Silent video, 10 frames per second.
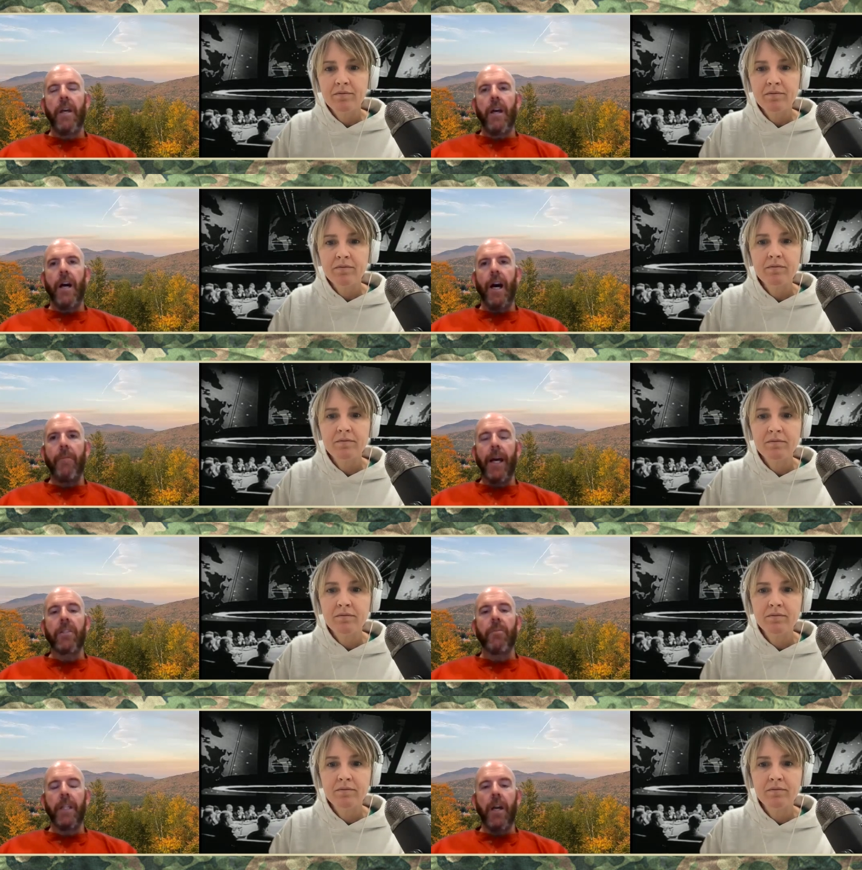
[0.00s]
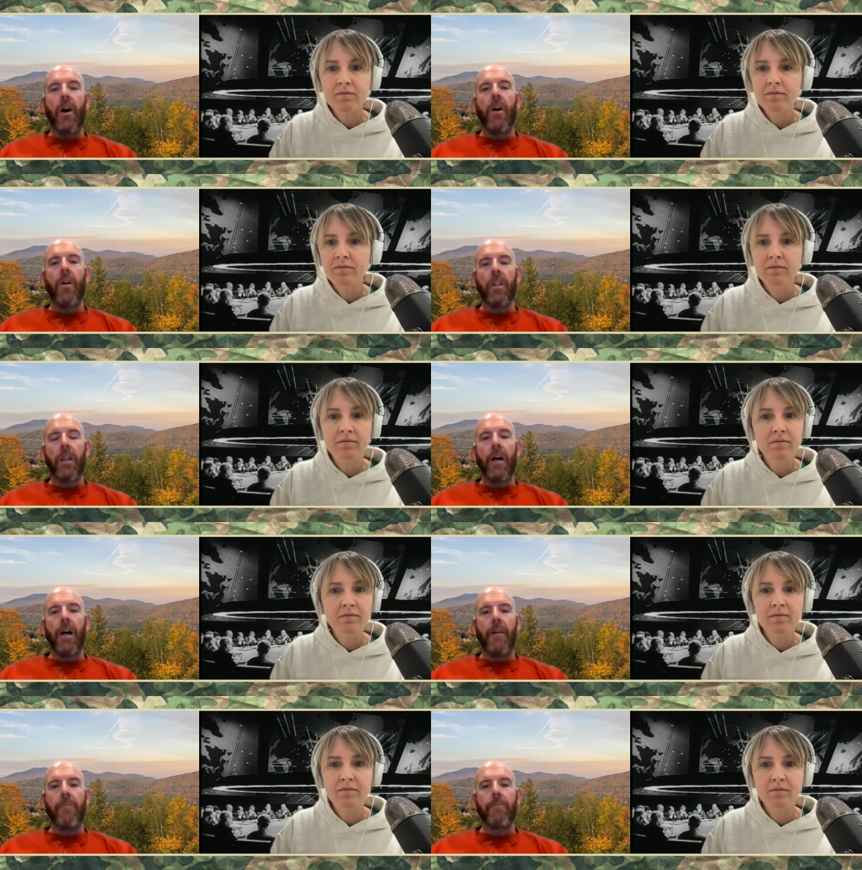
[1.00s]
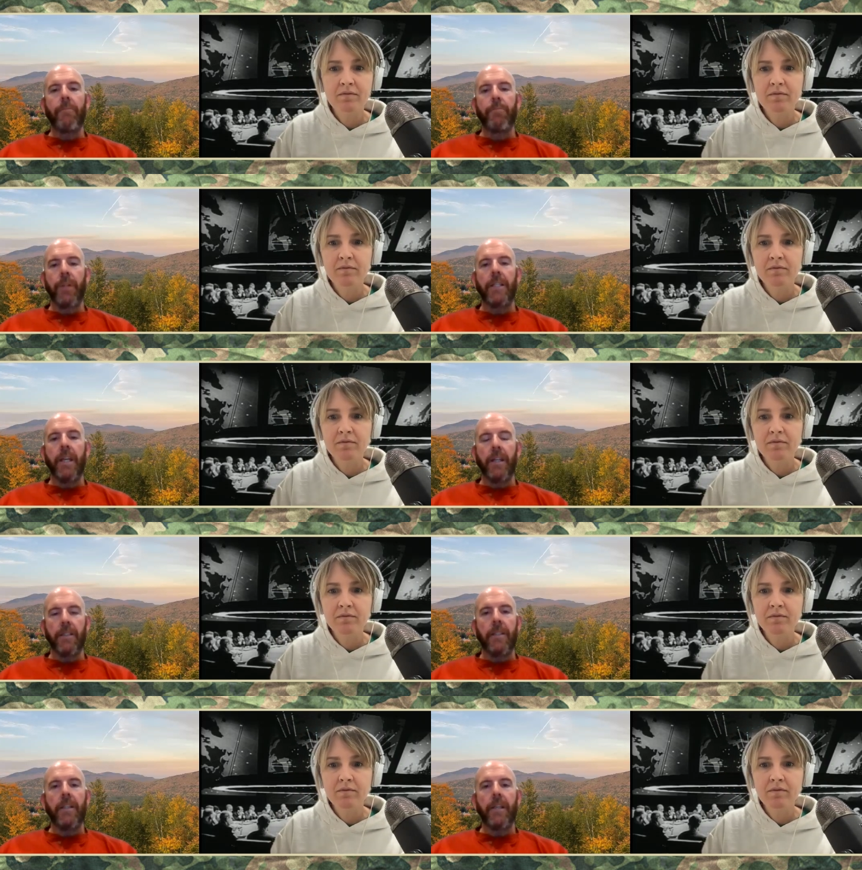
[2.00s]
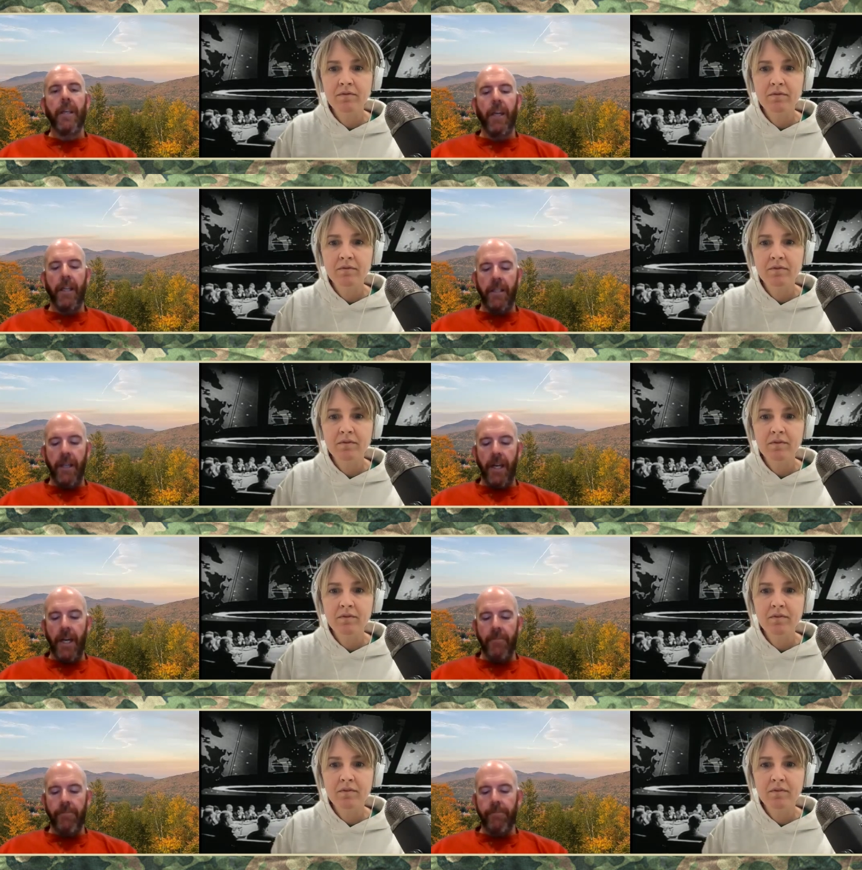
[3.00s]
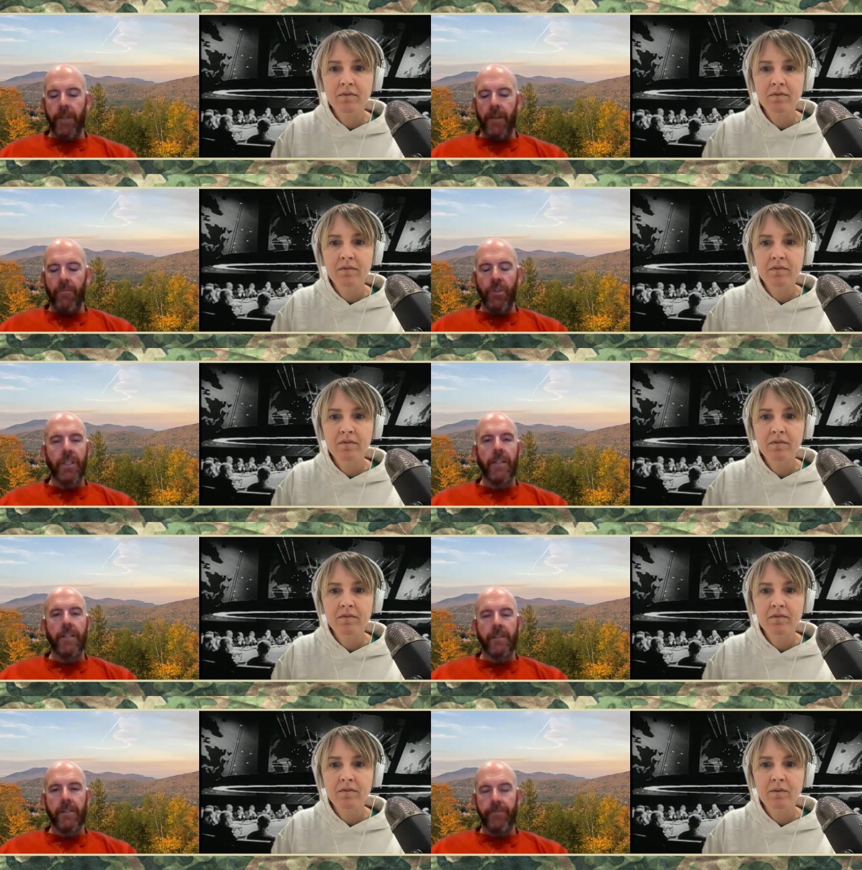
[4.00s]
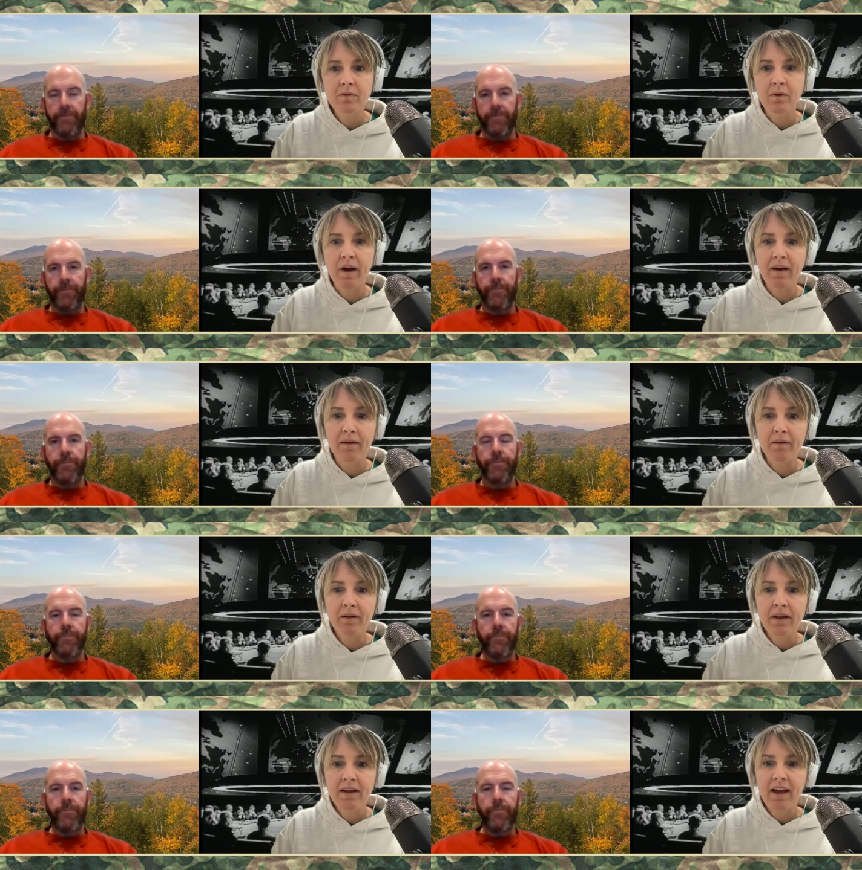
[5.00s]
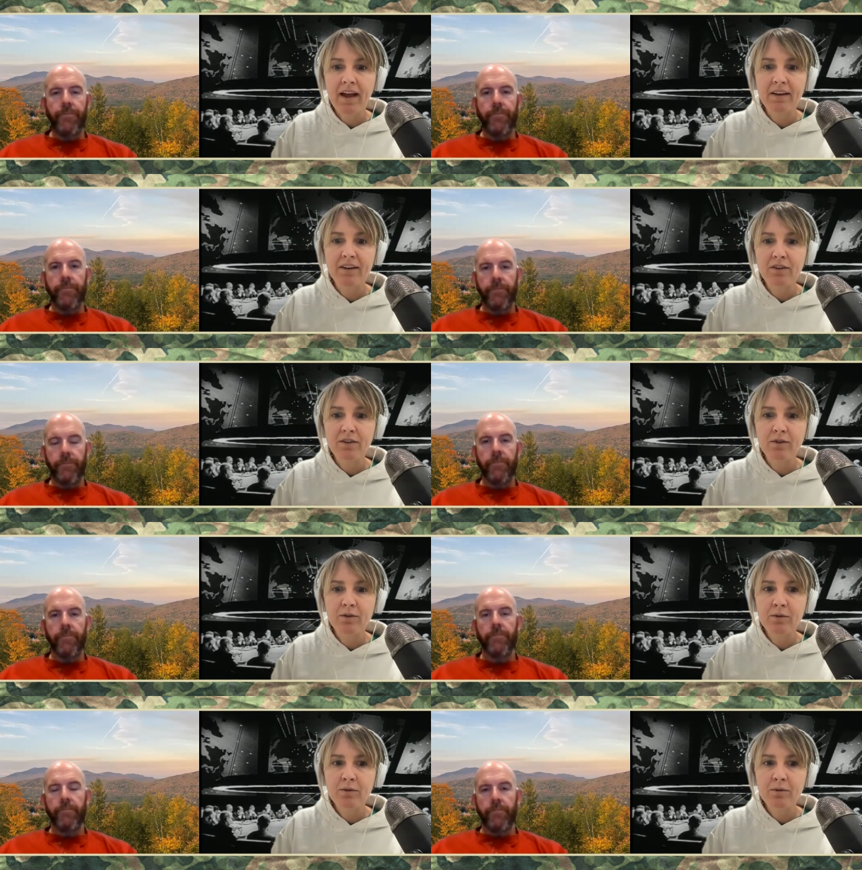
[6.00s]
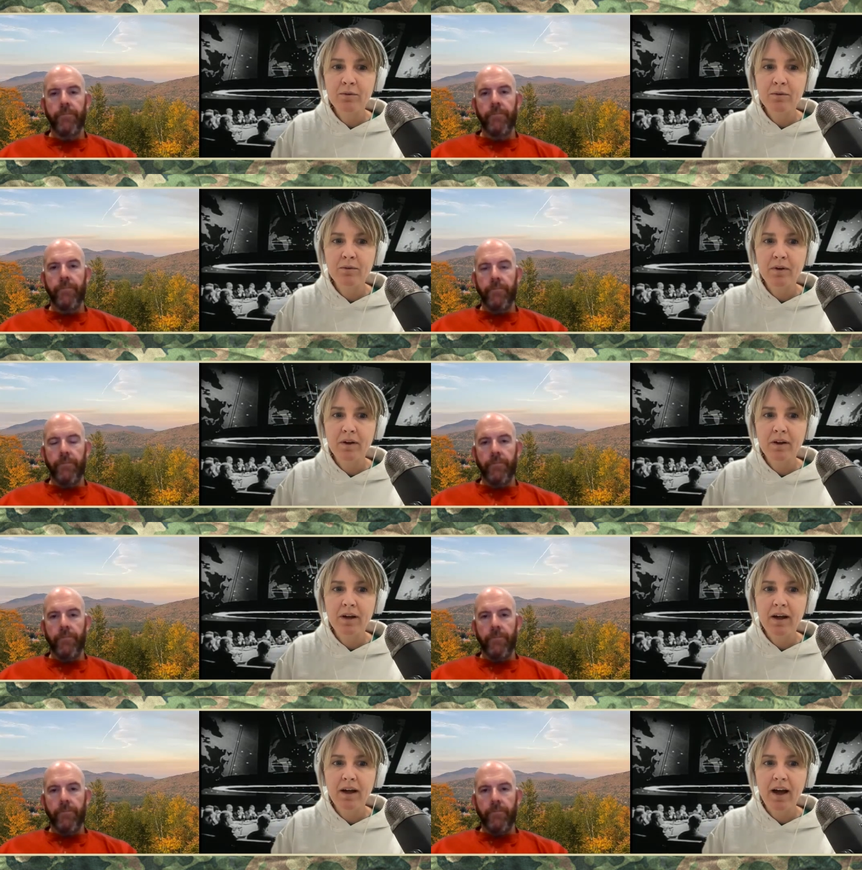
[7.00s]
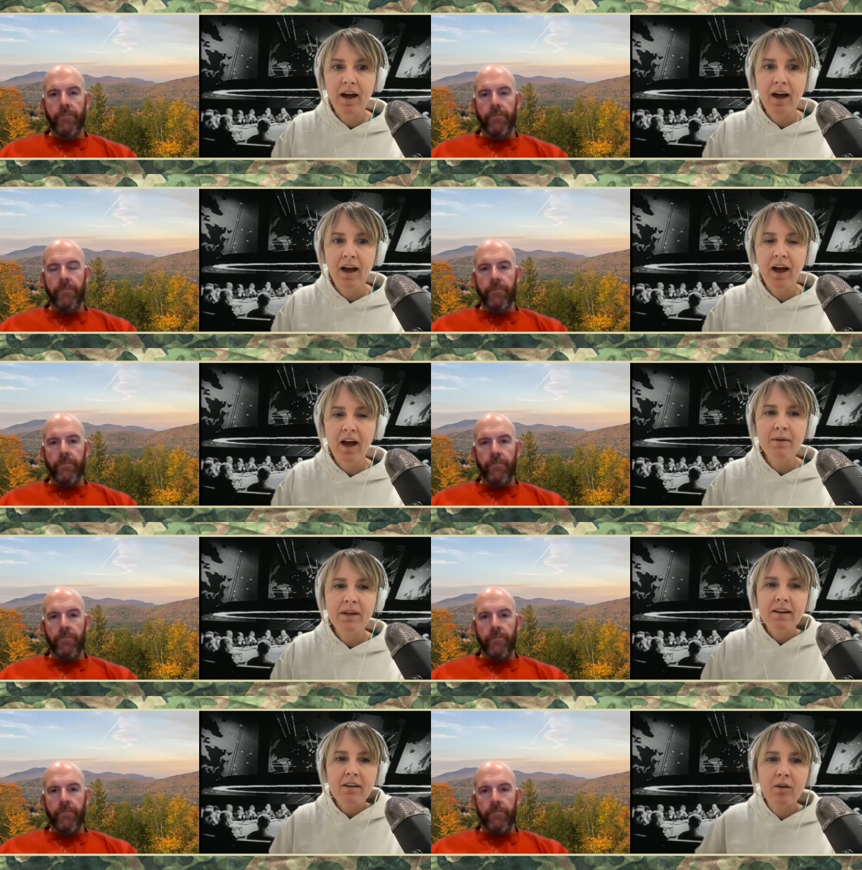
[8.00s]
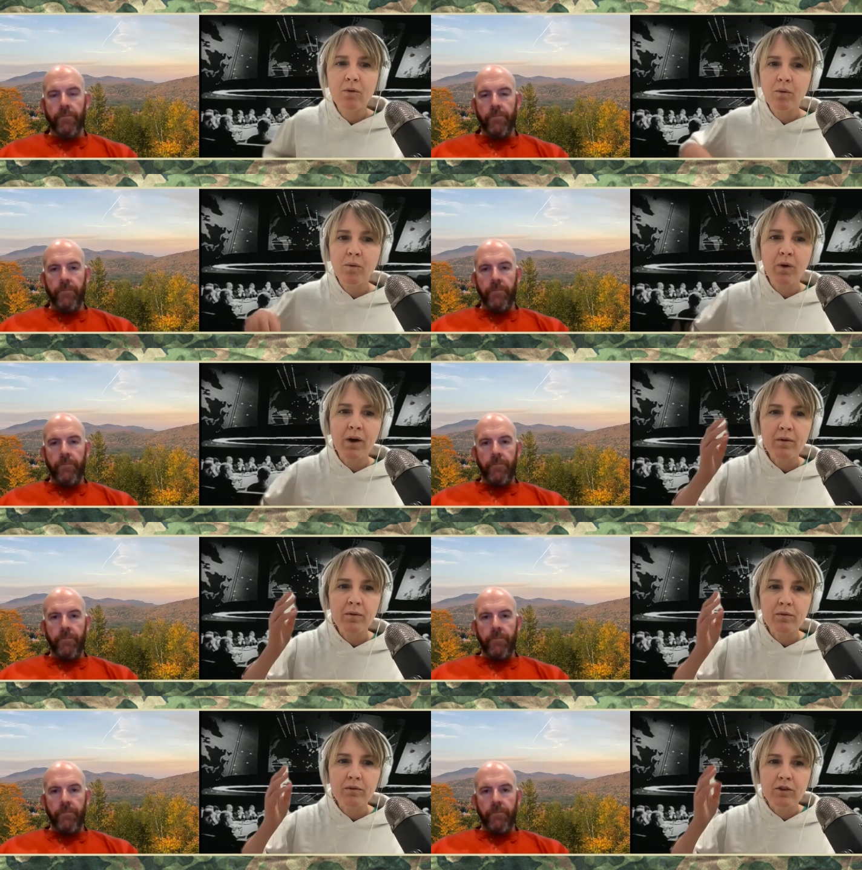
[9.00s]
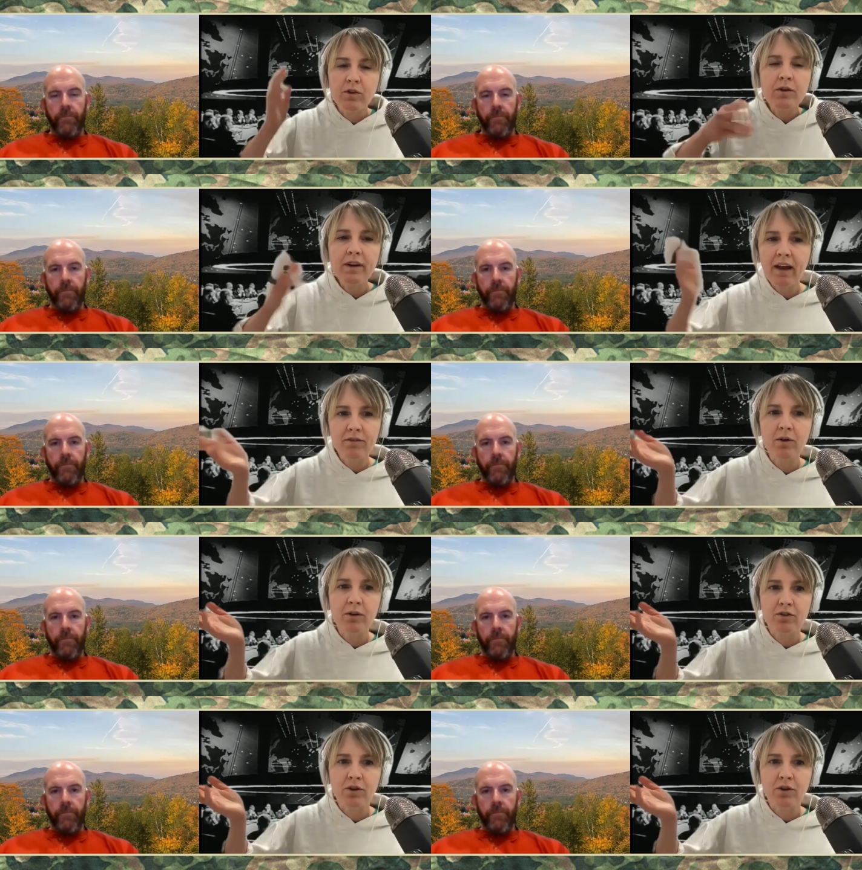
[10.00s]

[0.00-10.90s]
Speaker 1: They ultimately all pled guilty and were sentenced.
Speaker 2: Wow. And you, I mean, what? So you didn't have to go to